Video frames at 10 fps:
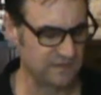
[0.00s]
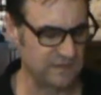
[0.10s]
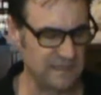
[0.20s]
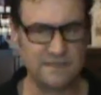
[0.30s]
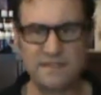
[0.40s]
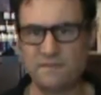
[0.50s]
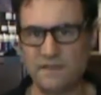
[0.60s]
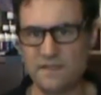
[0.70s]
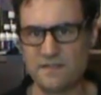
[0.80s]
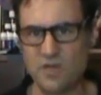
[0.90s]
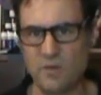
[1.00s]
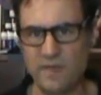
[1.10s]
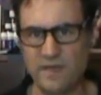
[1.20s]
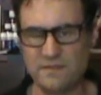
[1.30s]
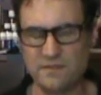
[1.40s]
definitely at the top
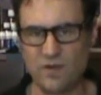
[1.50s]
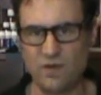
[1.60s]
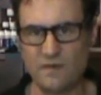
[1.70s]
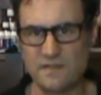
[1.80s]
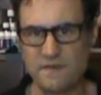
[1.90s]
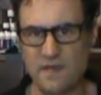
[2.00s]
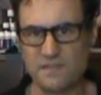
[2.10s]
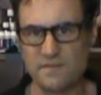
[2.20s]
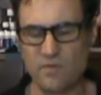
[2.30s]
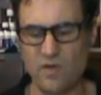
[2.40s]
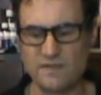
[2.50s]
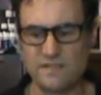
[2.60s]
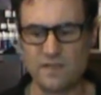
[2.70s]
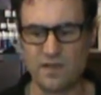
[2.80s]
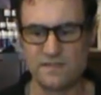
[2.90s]
end as far as the
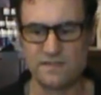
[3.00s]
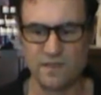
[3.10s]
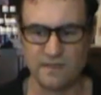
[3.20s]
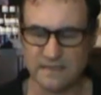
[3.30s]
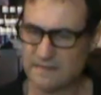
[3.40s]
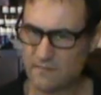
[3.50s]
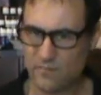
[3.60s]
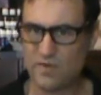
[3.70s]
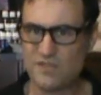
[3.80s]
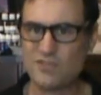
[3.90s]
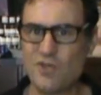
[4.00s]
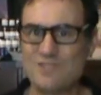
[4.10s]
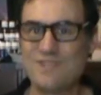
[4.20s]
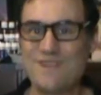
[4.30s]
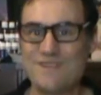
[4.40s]
prices go. So pretty stoked
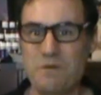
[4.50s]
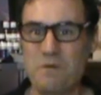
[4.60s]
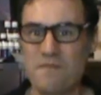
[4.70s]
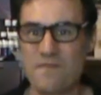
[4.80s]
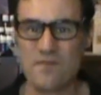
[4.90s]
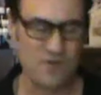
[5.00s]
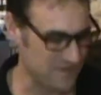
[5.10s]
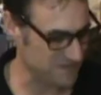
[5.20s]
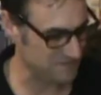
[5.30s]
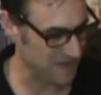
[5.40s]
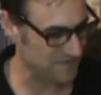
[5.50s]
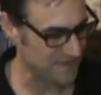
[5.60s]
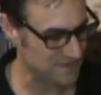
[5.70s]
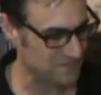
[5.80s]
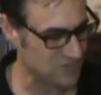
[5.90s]
to get that one for free this month,
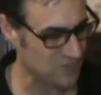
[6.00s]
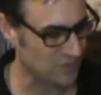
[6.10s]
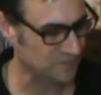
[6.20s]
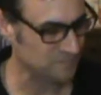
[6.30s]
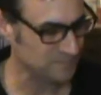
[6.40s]
that's for sure.